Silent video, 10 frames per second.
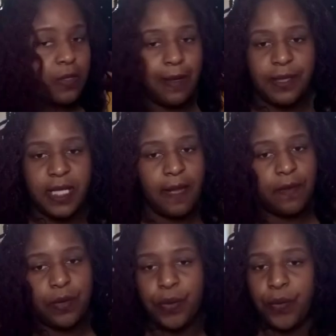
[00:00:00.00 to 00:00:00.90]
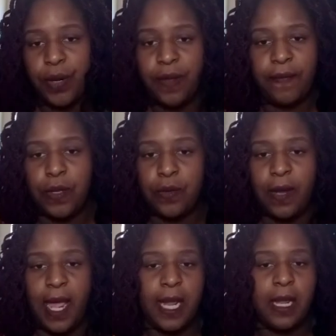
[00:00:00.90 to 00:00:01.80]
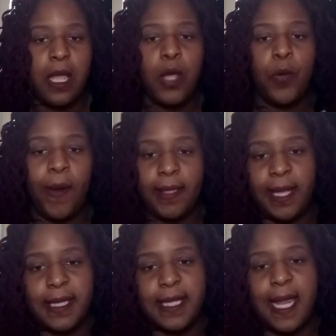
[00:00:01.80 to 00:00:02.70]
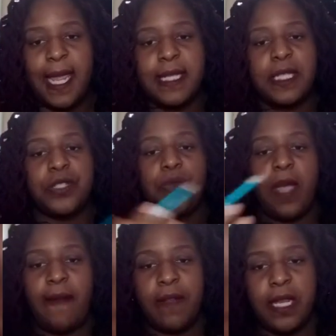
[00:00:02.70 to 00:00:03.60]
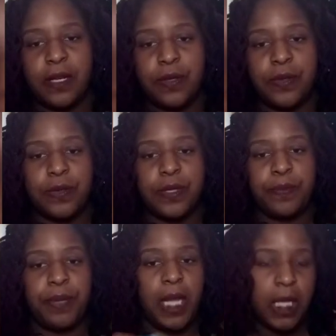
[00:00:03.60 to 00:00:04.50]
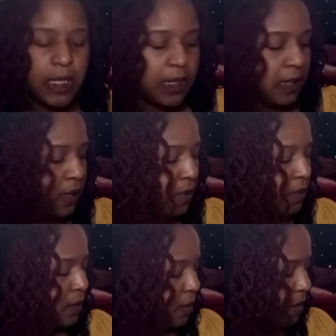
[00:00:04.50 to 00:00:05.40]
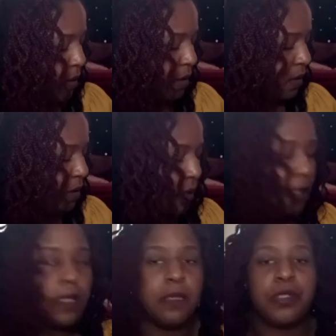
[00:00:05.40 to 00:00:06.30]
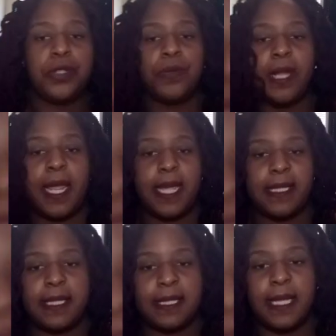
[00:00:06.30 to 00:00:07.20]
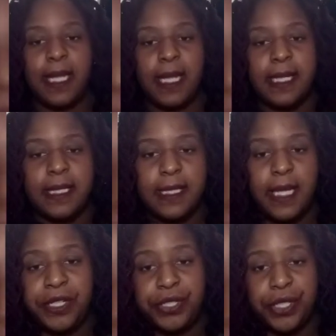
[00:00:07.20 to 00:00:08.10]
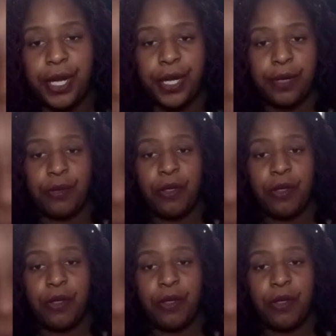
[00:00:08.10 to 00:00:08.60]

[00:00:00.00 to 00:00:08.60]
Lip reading: So I'm just giving you the run view. Like, with these classes, you'll have clinicals plus 2 classes at least each term.